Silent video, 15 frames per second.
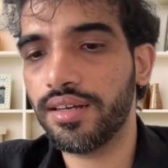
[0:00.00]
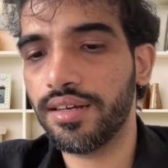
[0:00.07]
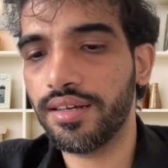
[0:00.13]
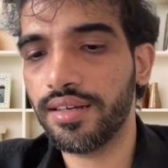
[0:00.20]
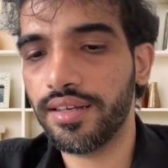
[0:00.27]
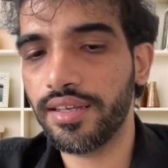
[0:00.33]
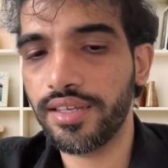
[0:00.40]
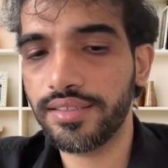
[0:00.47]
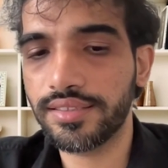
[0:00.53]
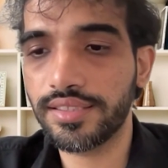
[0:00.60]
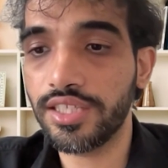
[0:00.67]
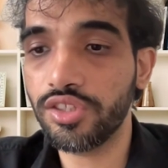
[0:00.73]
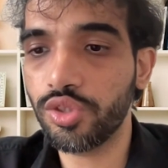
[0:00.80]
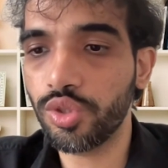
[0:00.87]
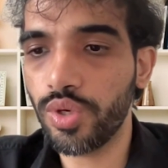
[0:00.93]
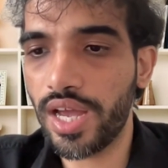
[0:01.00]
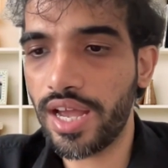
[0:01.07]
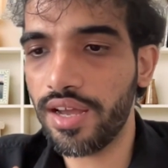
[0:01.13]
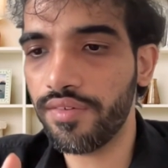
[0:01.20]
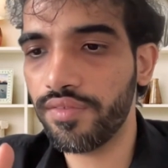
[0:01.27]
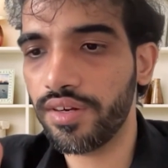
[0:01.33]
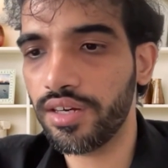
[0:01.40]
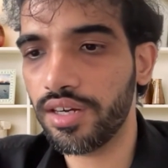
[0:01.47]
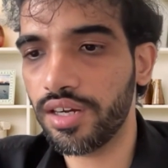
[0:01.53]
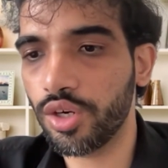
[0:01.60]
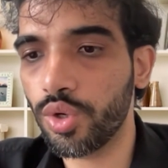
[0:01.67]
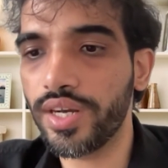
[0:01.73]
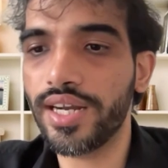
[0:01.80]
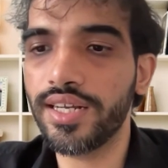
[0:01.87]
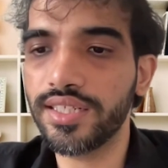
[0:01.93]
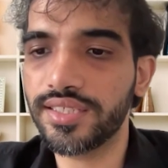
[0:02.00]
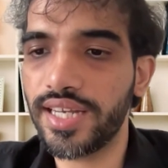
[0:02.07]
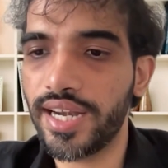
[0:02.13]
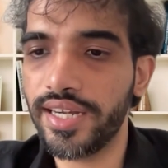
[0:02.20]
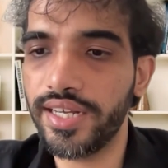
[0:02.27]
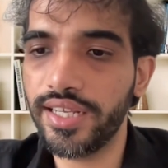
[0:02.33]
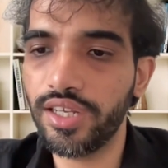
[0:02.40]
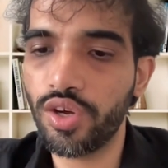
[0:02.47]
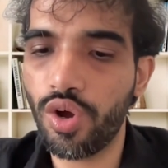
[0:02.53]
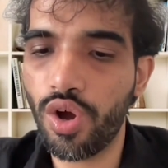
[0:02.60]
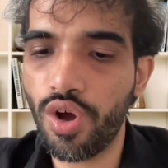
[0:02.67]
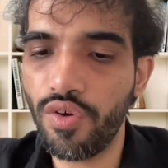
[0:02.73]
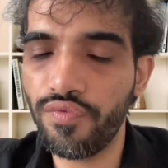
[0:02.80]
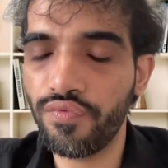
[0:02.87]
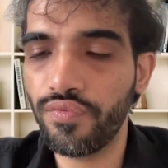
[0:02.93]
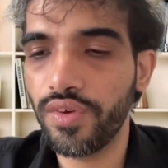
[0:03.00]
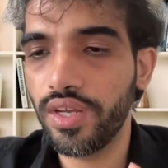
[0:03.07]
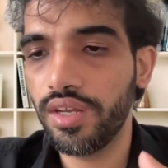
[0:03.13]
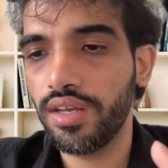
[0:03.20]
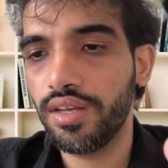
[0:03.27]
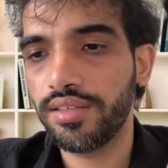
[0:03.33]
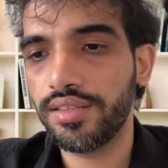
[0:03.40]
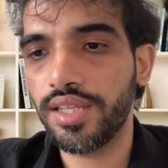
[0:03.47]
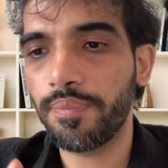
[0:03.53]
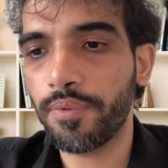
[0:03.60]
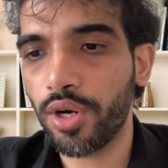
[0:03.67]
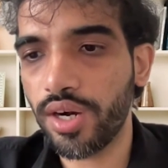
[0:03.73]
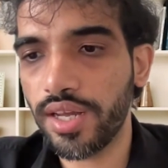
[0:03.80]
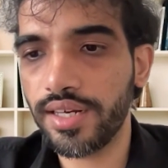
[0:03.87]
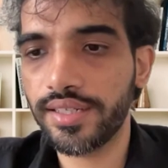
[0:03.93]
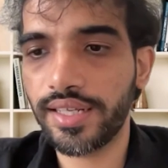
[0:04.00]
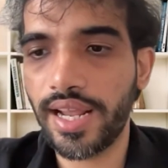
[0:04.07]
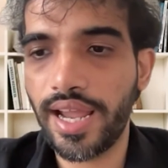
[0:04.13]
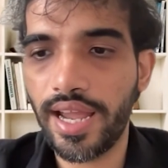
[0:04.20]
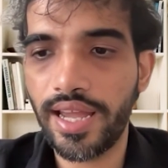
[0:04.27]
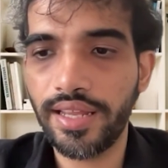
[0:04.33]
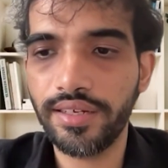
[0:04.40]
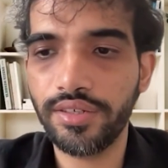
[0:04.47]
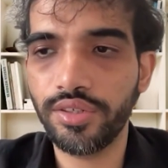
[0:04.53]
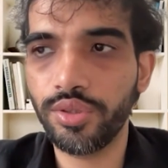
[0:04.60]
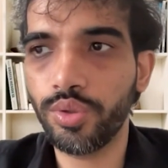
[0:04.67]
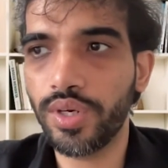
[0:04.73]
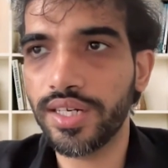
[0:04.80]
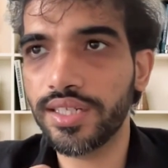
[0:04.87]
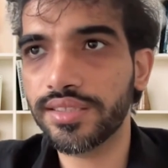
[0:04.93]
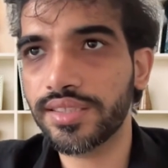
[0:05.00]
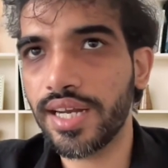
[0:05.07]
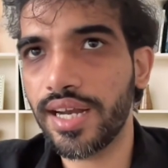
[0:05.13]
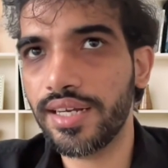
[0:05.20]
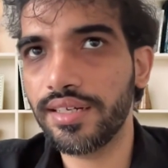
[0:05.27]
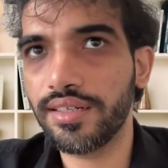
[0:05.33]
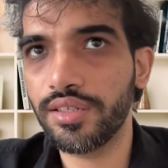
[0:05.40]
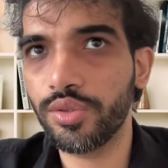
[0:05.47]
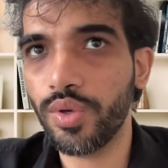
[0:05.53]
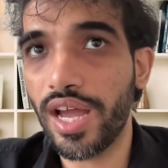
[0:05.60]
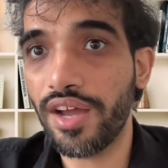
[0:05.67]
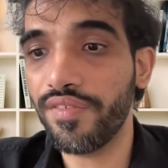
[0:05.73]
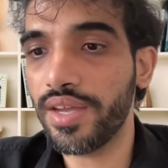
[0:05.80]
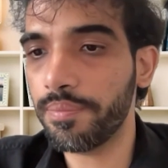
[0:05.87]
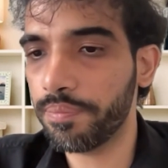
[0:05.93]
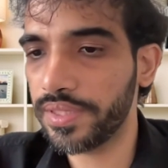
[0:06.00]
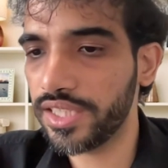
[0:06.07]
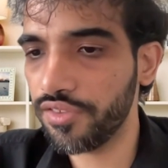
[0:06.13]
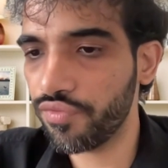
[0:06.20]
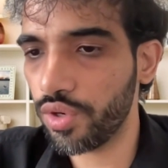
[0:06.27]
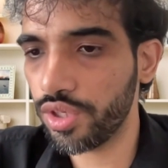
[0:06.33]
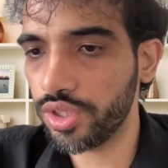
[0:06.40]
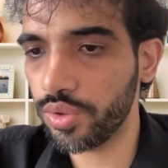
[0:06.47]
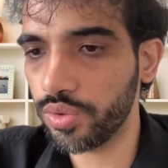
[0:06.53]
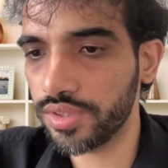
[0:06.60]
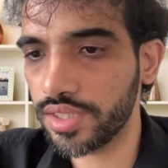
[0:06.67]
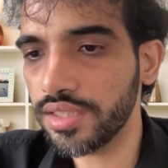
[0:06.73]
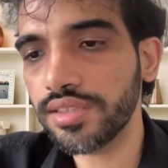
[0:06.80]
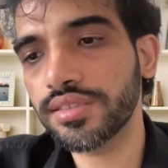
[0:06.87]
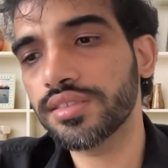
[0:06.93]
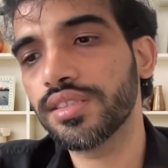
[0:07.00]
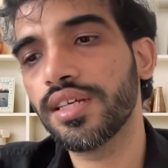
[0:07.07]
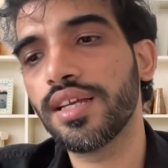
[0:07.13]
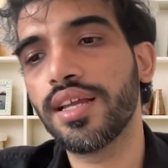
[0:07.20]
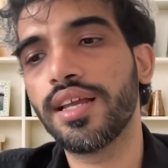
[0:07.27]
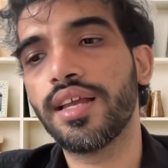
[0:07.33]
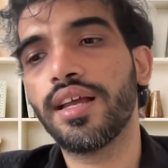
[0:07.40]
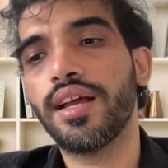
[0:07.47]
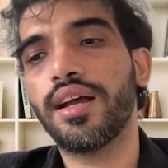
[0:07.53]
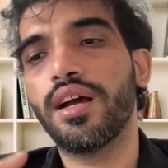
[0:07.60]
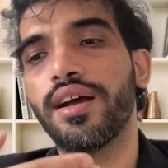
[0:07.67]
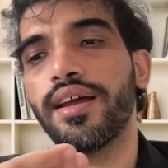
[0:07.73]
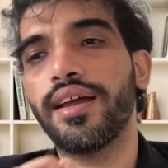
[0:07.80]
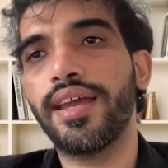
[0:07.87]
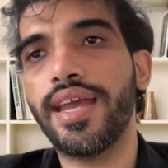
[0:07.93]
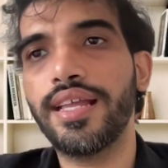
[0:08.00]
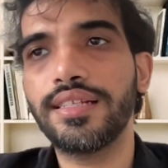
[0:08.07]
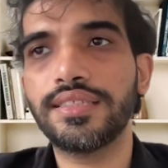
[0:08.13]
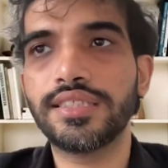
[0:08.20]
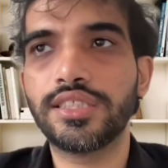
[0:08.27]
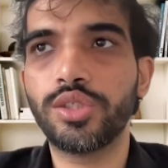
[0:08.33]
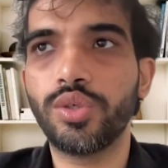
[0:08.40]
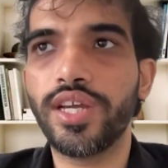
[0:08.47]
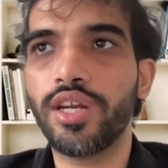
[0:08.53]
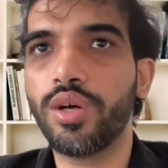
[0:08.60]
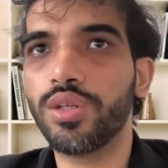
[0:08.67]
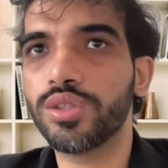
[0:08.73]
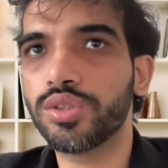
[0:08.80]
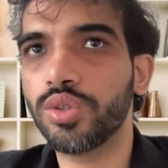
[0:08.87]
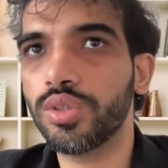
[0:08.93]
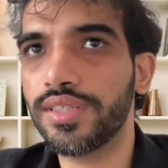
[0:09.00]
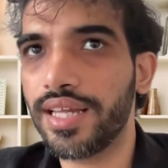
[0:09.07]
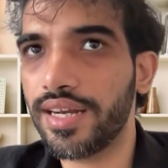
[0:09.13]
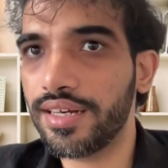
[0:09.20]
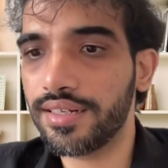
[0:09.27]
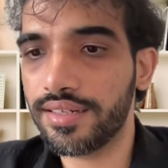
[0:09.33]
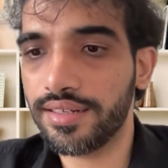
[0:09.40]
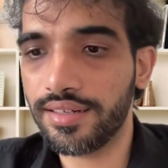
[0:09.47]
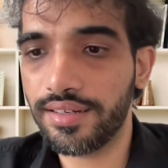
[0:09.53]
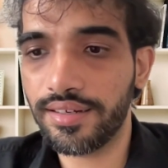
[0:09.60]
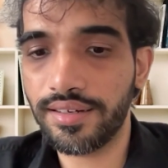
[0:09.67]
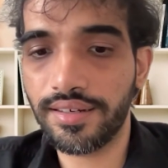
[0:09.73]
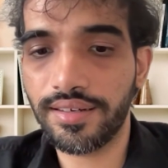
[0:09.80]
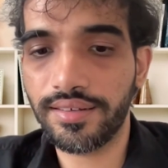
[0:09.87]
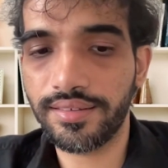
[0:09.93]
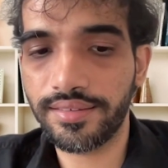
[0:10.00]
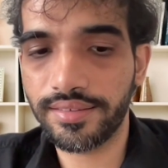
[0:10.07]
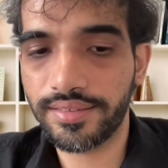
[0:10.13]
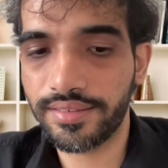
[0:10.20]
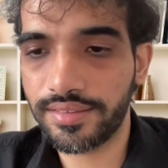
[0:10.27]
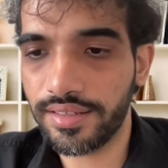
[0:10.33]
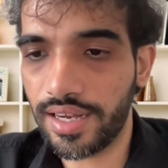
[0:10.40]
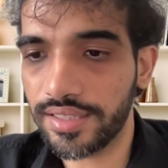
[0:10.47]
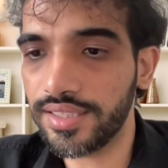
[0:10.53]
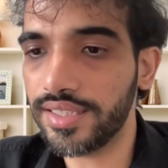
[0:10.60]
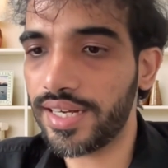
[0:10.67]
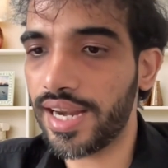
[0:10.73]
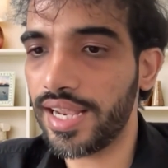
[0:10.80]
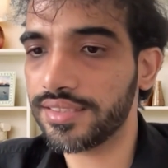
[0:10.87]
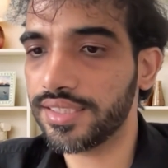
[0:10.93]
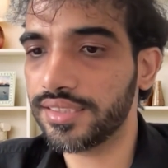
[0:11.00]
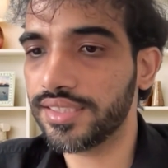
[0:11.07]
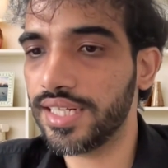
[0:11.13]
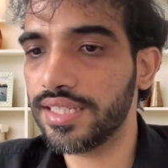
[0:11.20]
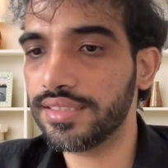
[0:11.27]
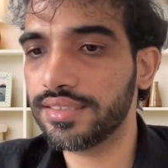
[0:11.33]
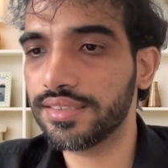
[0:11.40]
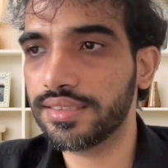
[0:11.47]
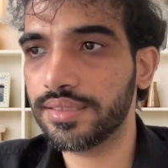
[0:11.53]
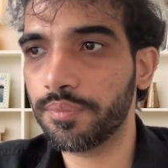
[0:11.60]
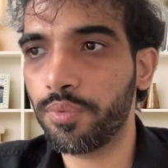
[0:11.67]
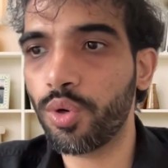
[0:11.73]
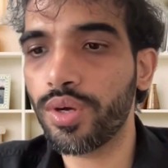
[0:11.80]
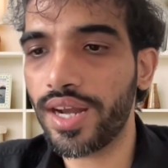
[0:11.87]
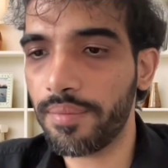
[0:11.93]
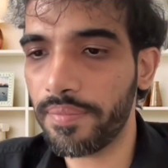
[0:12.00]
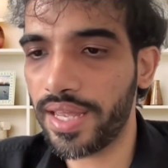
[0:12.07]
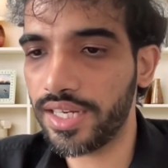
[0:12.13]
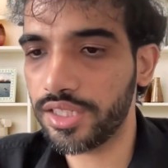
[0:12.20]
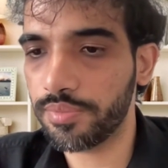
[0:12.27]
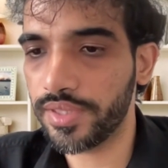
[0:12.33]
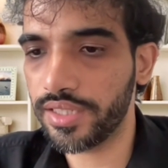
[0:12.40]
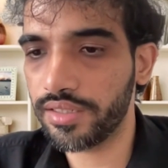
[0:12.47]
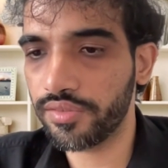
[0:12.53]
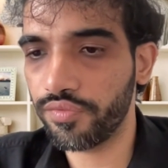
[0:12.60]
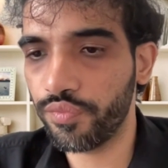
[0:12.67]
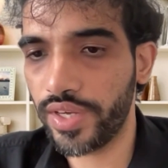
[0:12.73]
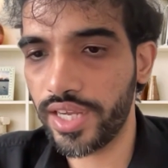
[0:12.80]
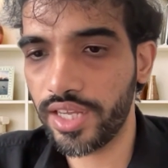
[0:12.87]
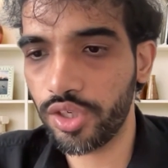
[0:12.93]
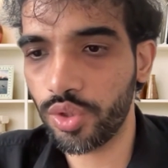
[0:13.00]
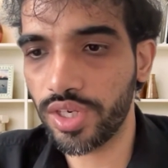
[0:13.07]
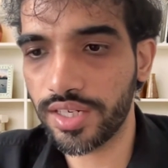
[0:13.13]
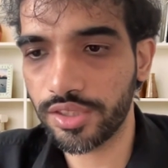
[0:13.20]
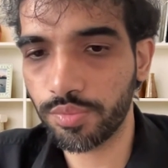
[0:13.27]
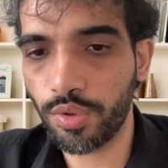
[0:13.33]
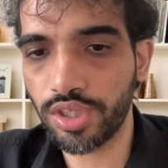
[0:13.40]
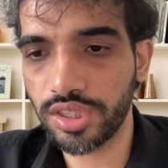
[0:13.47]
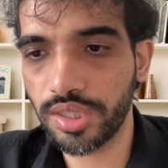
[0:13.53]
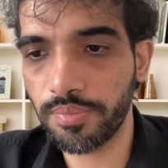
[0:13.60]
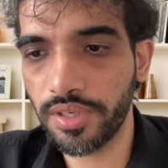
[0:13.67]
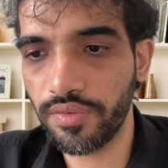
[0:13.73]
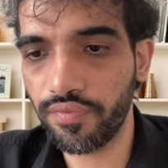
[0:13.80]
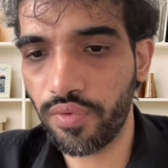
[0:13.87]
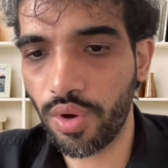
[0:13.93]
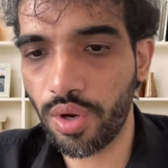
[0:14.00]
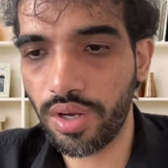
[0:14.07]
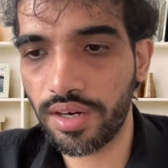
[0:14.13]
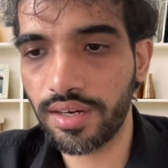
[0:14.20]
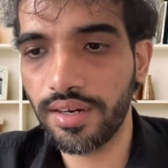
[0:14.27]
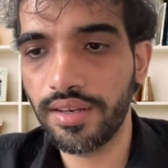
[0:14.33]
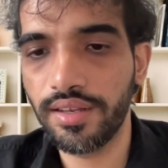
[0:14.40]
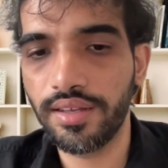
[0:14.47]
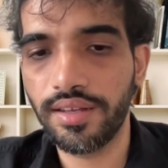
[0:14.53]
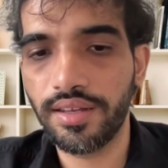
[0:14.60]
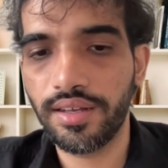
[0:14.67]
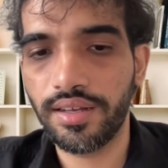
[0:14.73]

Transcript: uh, since you have a good understanding of the product and you understand you have empathy for users. Else, you can also there are uh, other tracks such as program management, where you are responsible for